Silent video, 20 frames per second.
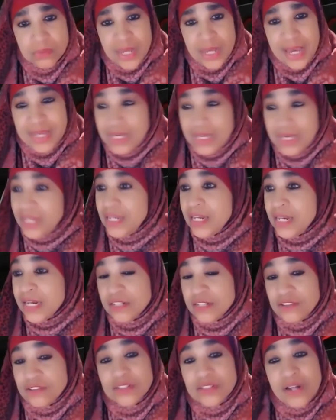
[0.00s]
And he
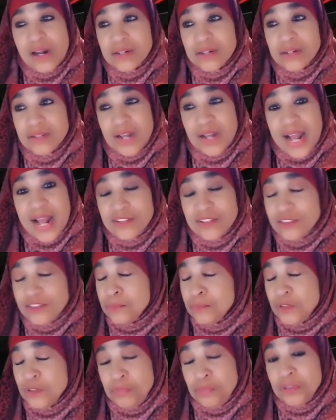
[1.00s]
is. And Dr.
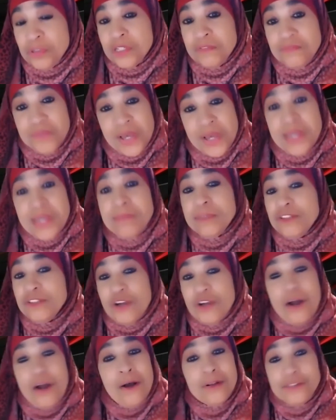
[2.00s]
Asim is pretty famous.
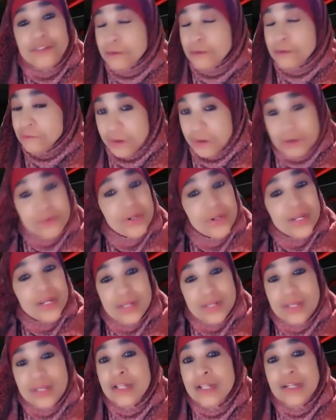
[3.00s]
Y'all don't know it.
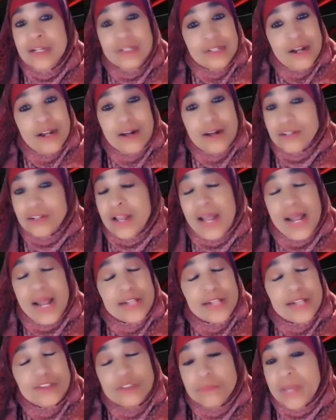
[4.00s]
Dr.
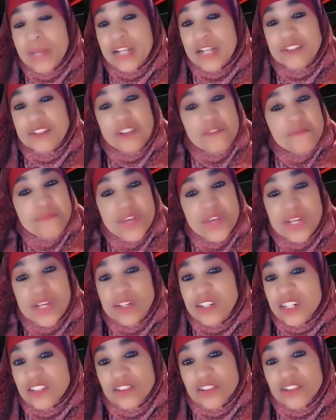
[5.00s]
Asim has
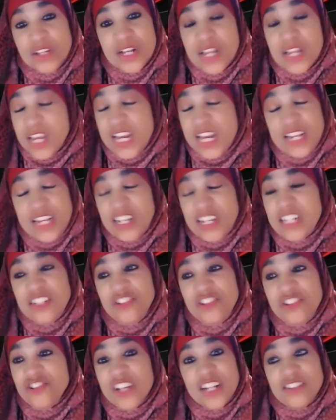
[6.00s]
invented, he
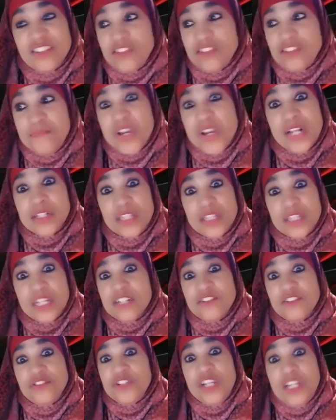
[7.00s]
didn't just invent
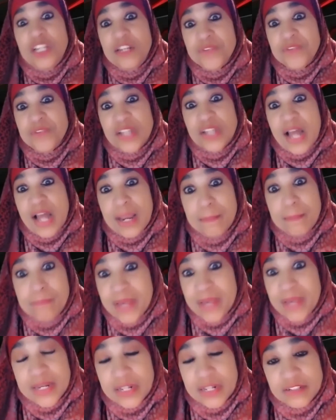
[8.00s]
this tea for
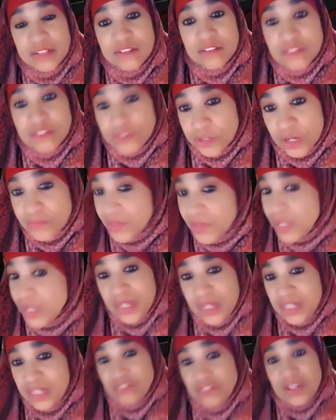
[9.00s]
diabetics and stuff.
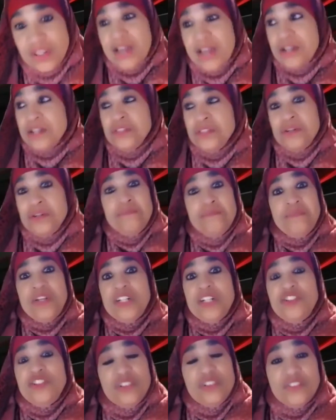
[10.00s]
He's got other
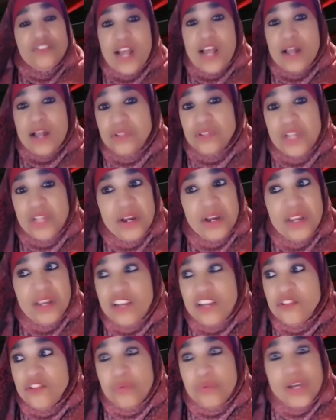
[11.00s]
inventions out there.
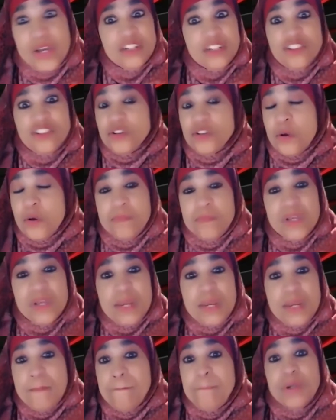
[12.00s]
He's written so
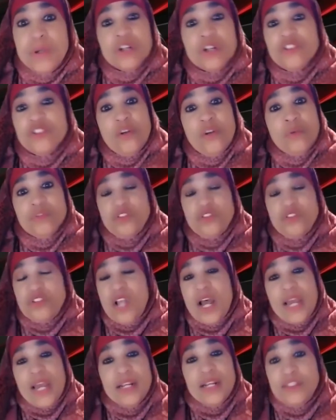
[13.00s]
many books on
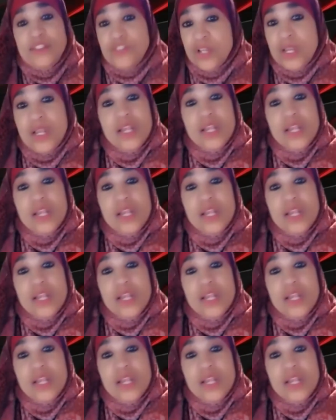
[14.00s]
science.